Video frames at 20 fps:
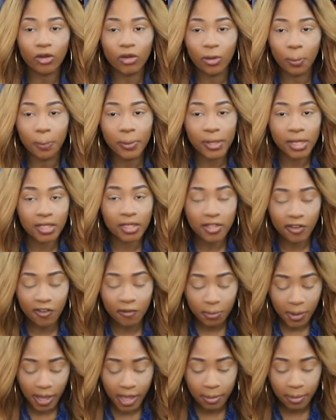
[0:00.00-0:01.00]
on a piece
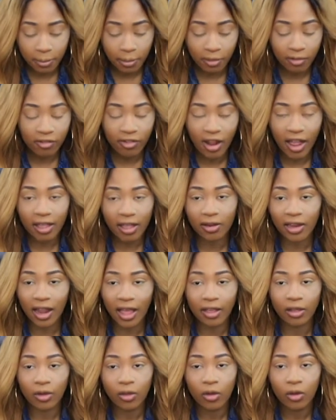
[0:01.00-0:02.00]
of paper. Write
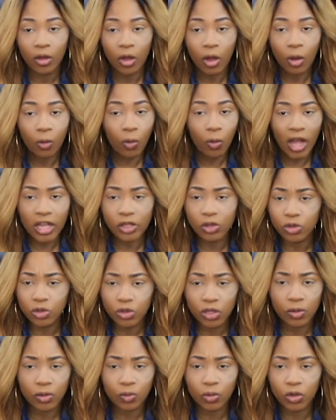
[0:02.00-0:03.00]
like why you're
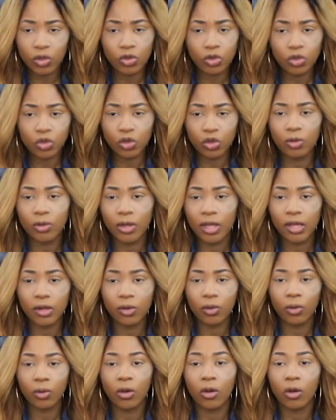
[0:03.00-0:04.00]
doing what you're doing,
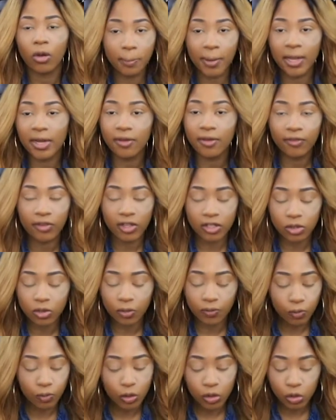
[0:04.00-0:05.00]
all the benefits
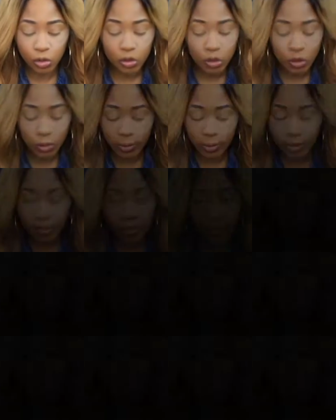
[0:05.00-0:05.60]
of what you're doing.